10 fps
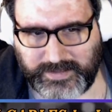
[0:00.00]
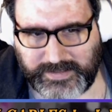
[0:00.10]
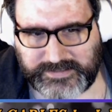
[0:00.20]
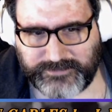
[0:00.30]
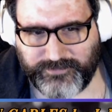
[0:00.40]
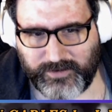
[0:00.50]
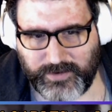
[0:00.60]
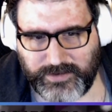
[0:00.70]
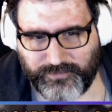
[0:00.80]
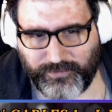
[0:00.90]
It's a
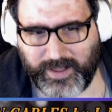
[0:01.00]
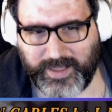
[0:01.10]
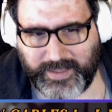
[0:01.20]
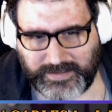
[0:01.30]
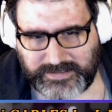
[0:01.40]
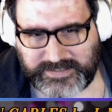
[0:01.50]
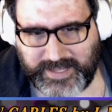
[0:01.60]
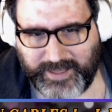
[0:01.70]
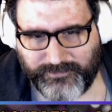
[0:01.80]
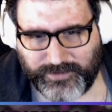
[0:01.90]
very trying to
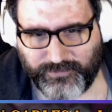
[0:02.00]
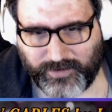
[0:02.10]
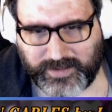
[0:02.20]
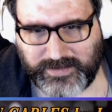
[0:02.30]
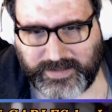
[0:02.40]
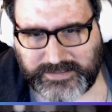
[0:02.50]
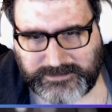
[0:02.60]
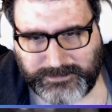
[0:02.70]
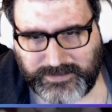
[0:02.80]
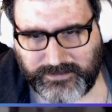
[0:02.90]
have a drunken
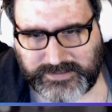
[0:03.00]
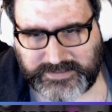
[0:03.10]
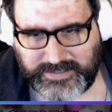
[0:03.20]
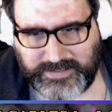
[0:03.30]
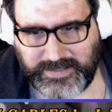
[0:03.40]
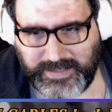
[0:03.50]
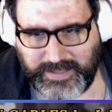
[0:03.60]
husband, you see,